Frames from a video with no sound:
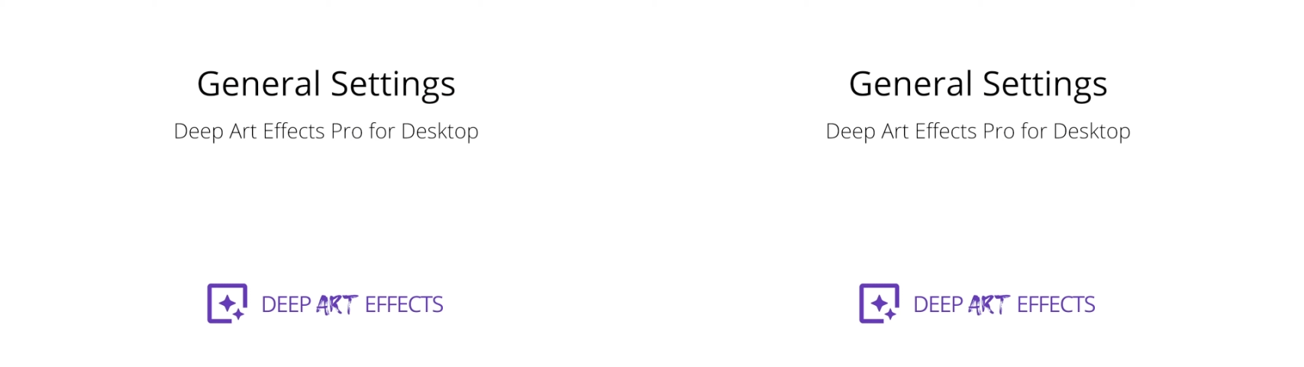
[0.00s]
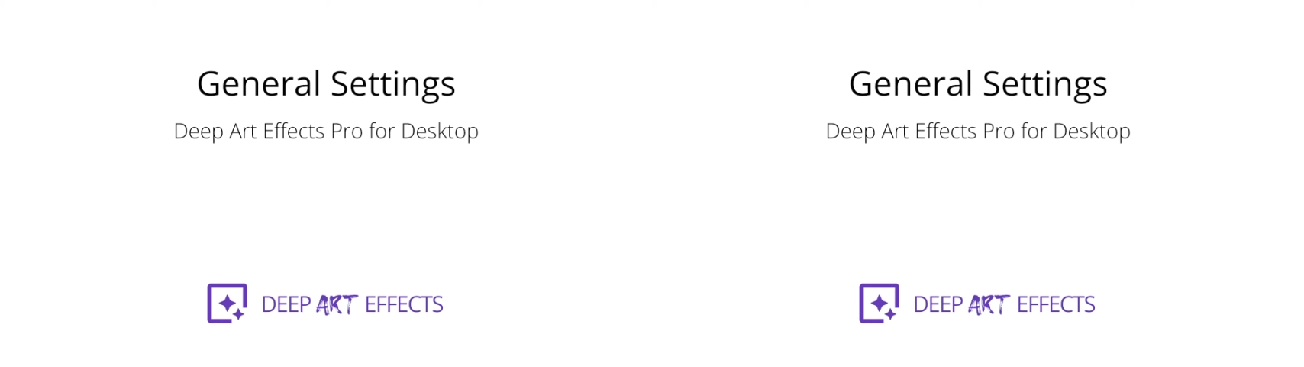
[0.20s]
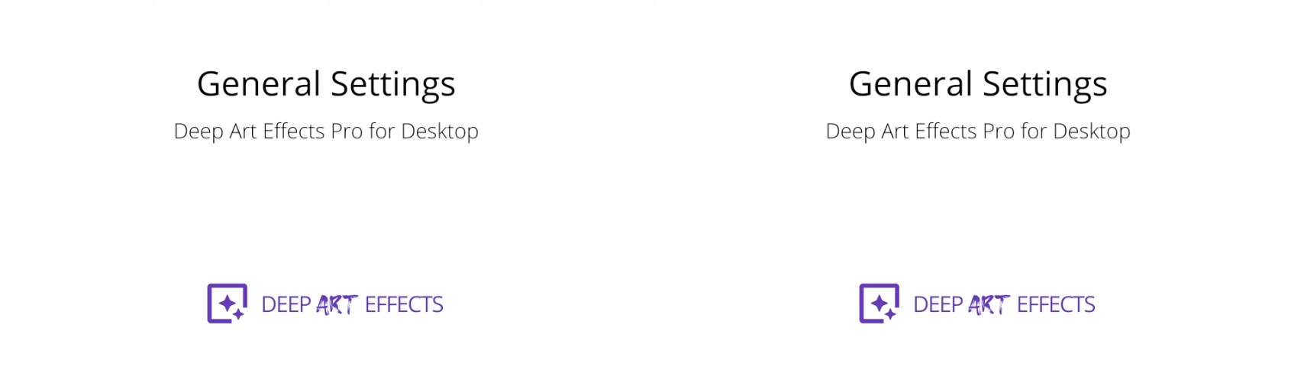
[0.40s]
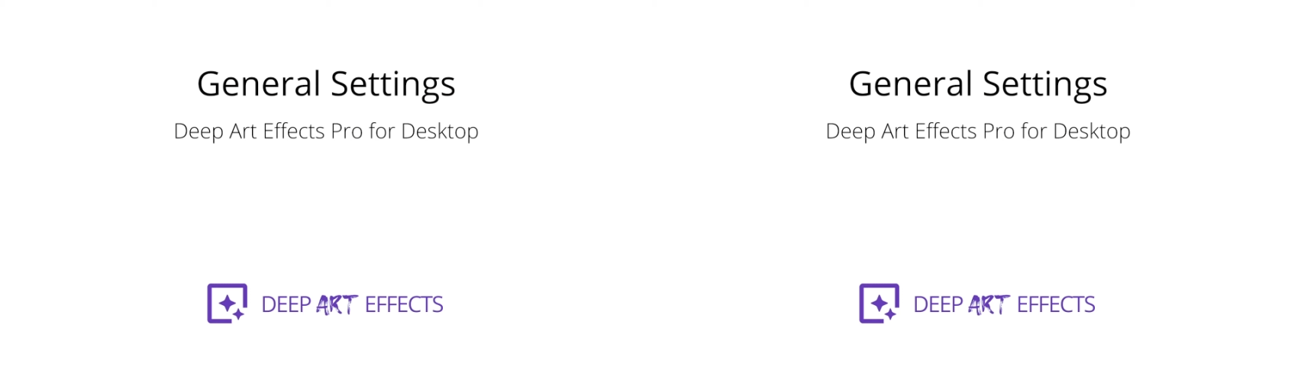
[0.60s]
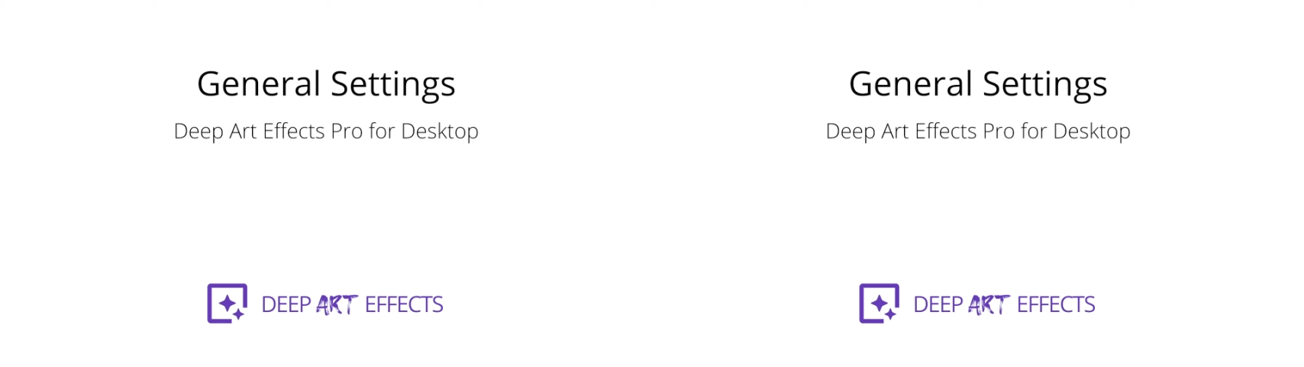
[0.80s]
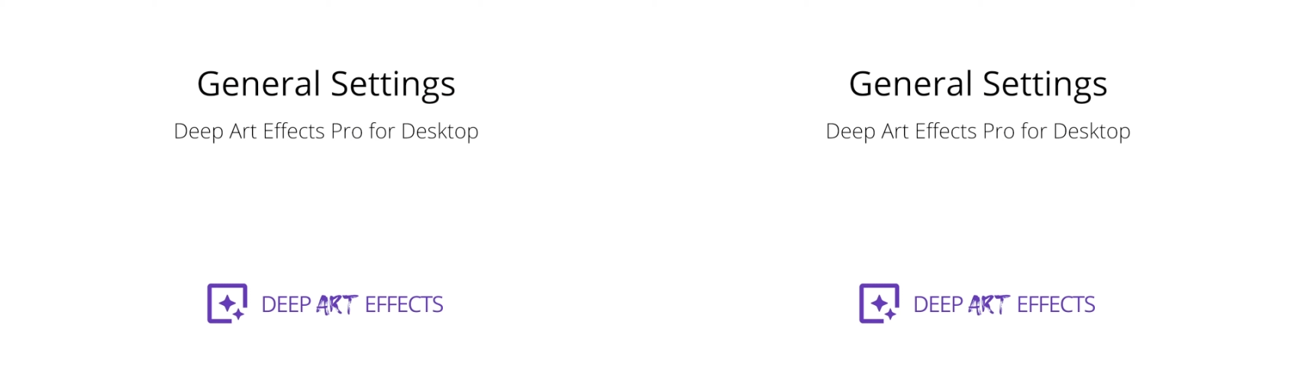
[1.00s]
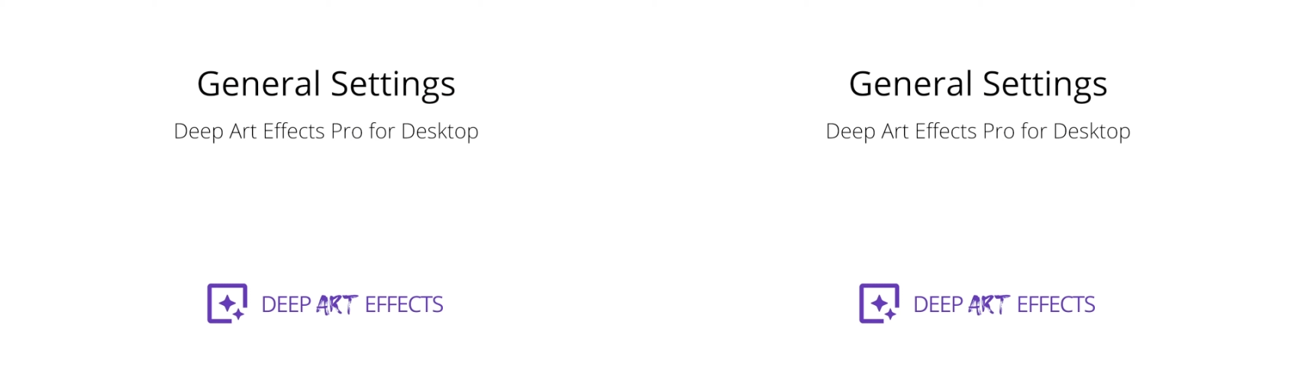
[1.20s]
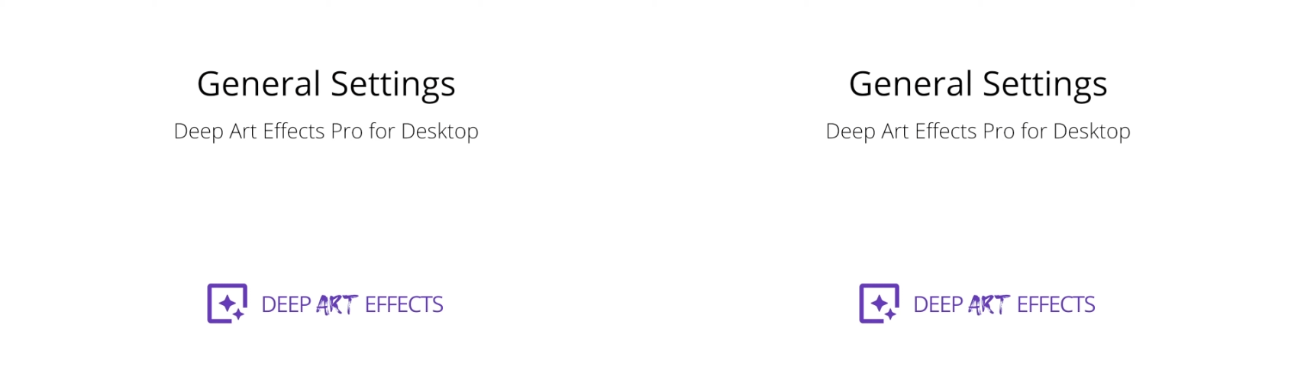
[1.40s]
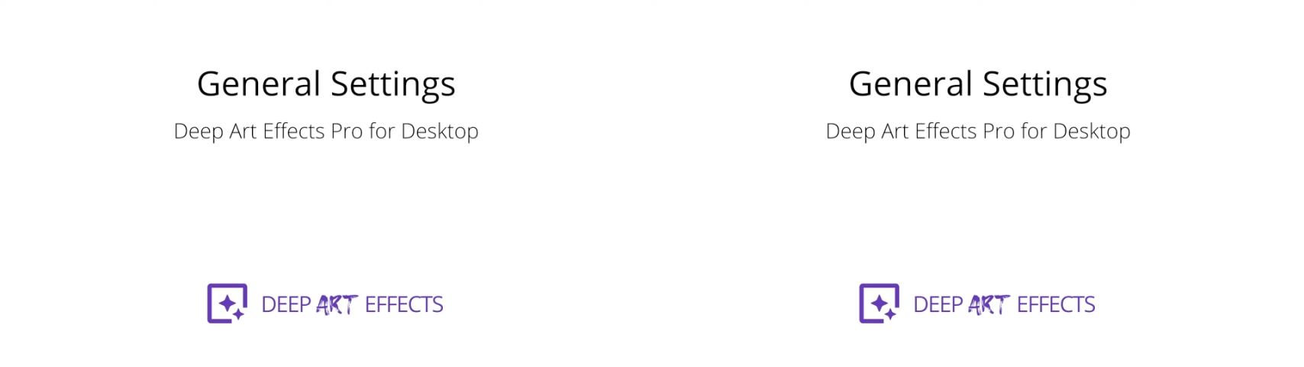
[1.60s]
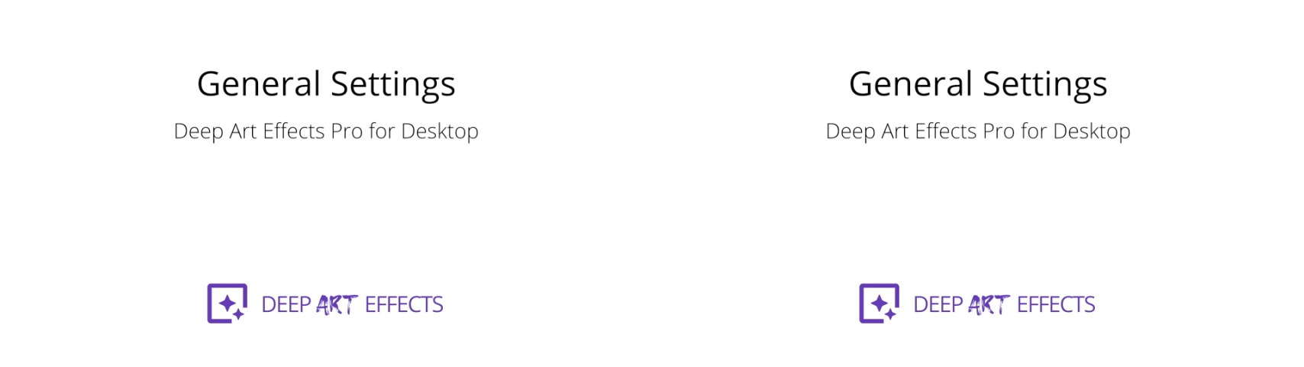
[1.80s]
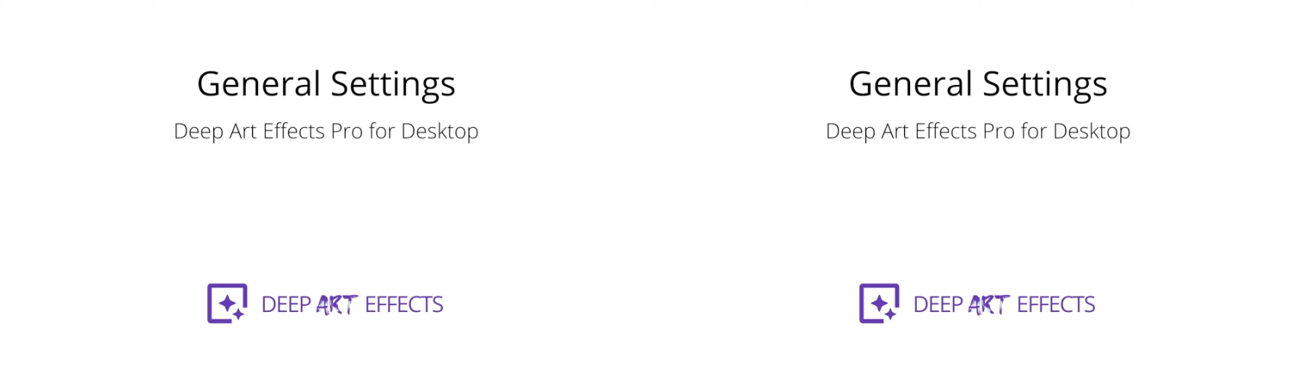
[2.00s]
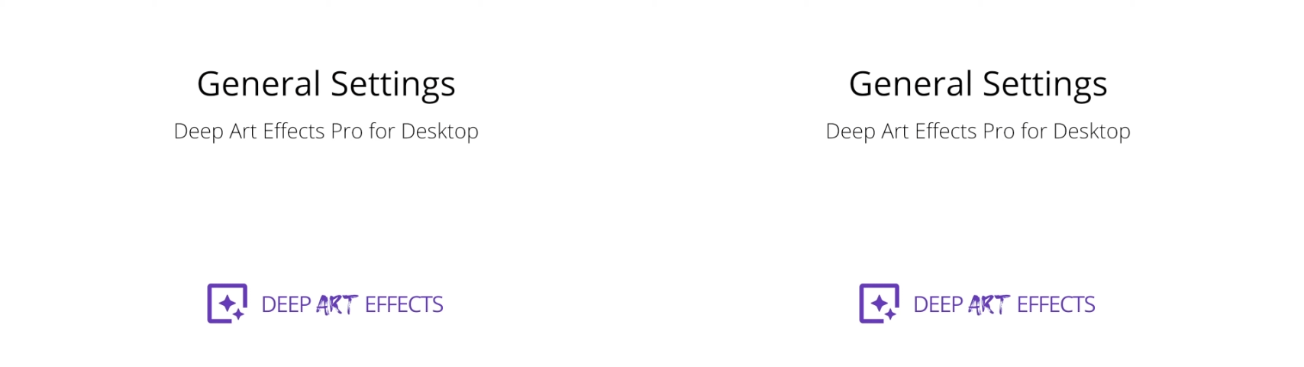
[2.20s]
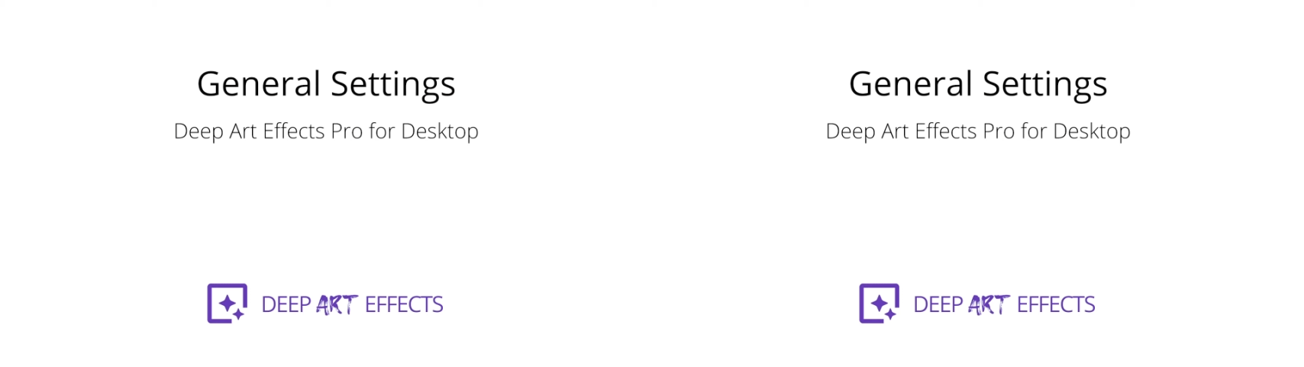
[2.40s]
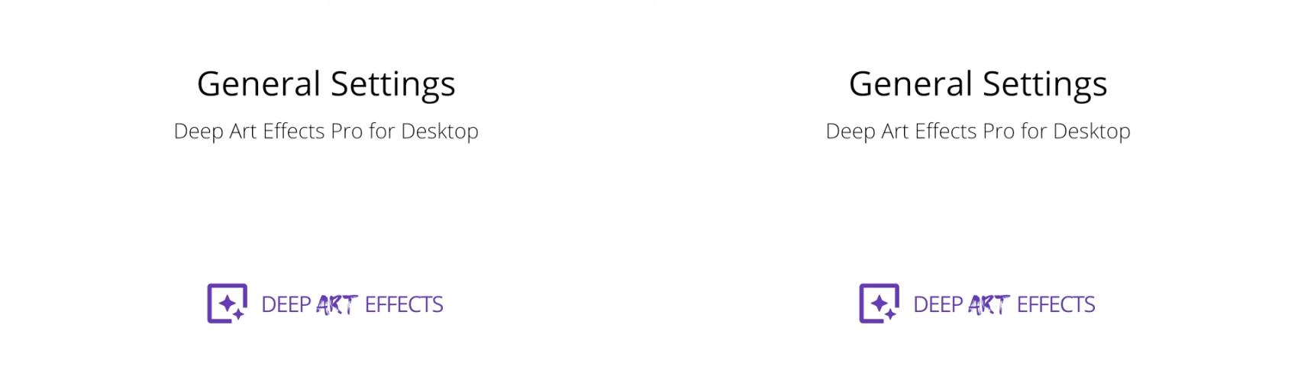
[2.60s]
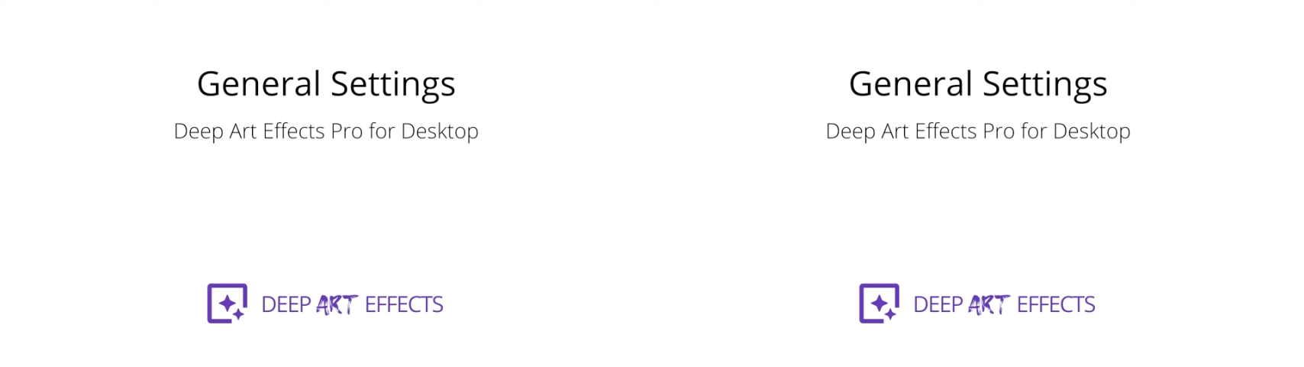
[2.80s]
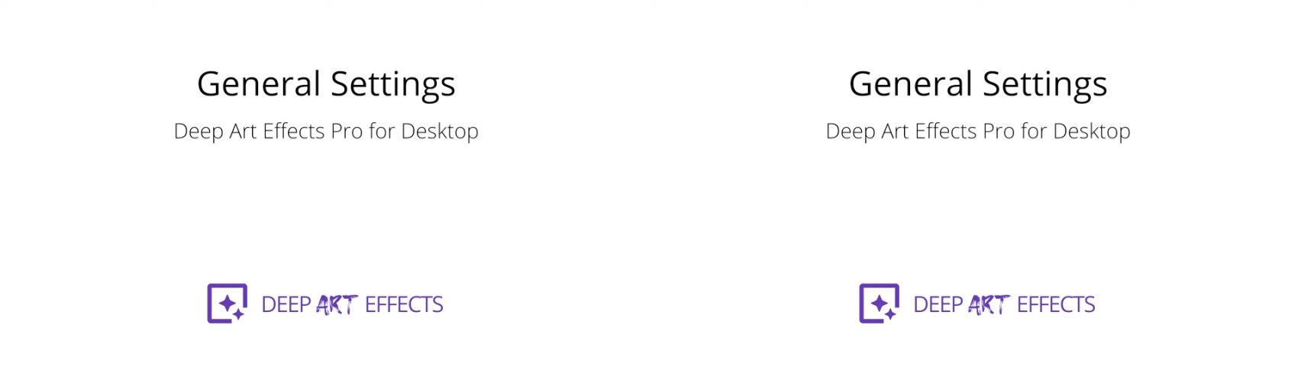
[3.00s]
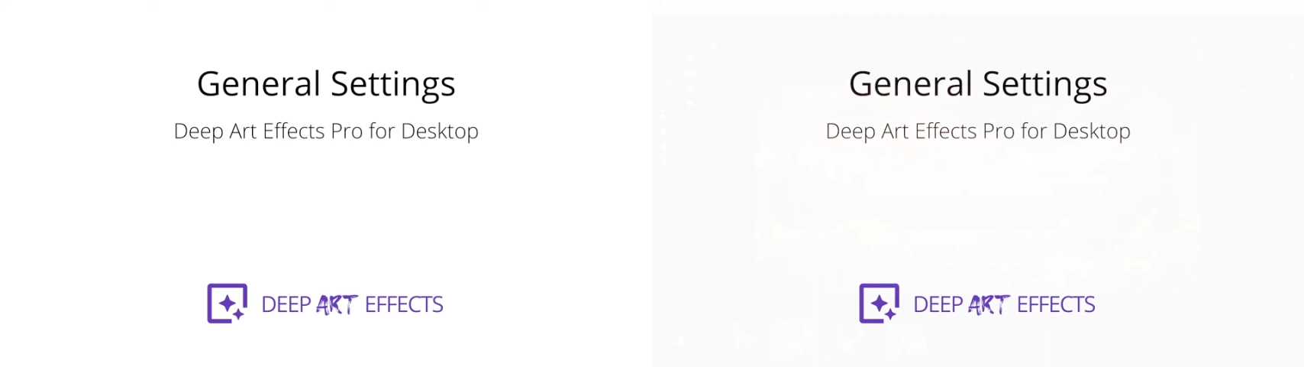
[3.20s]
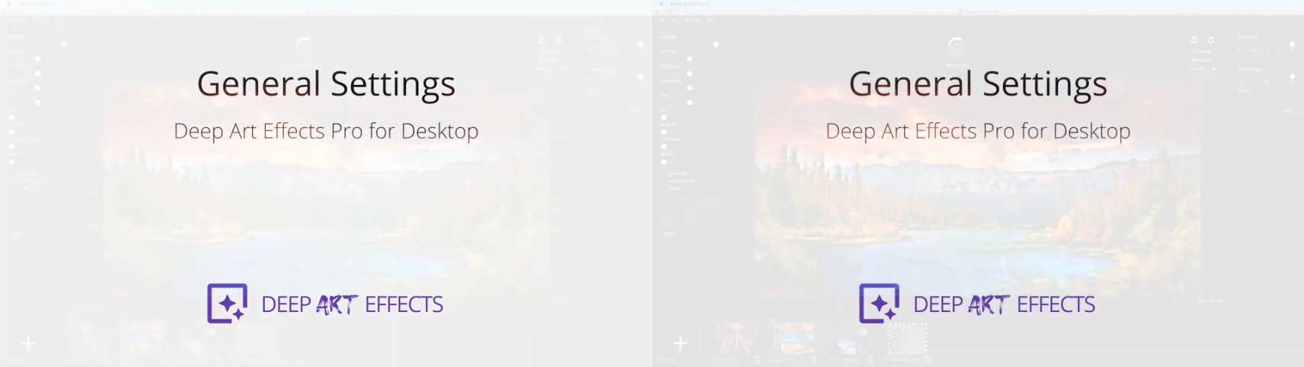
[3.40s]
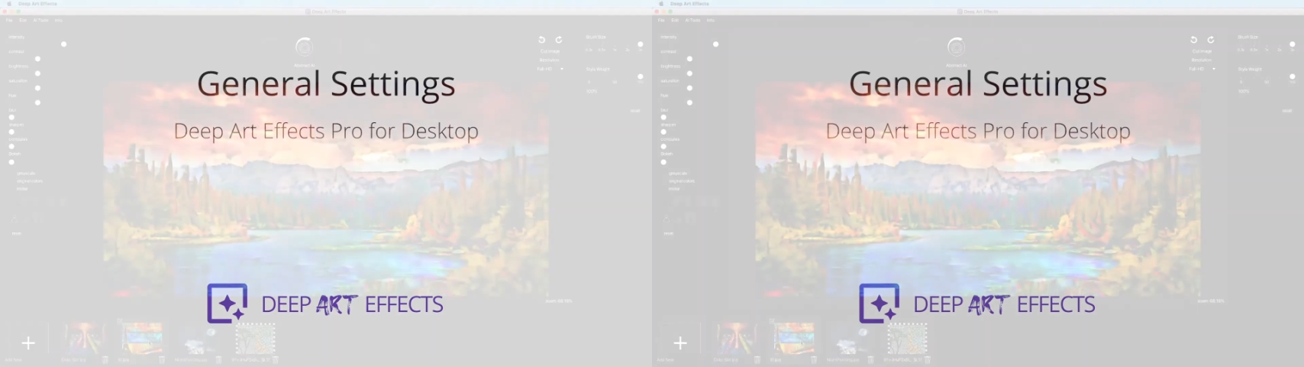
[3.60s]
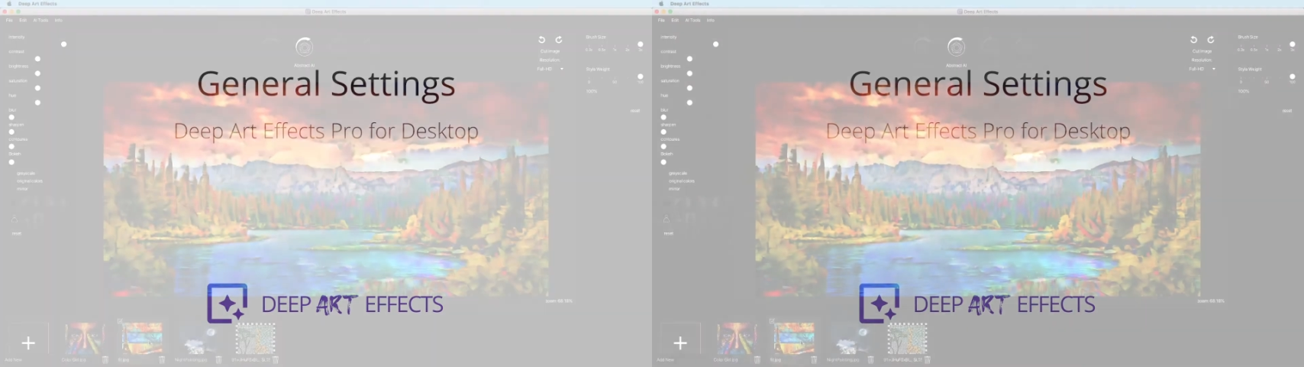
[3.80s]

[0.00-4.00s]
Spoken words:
Nobody's mouth can be seen.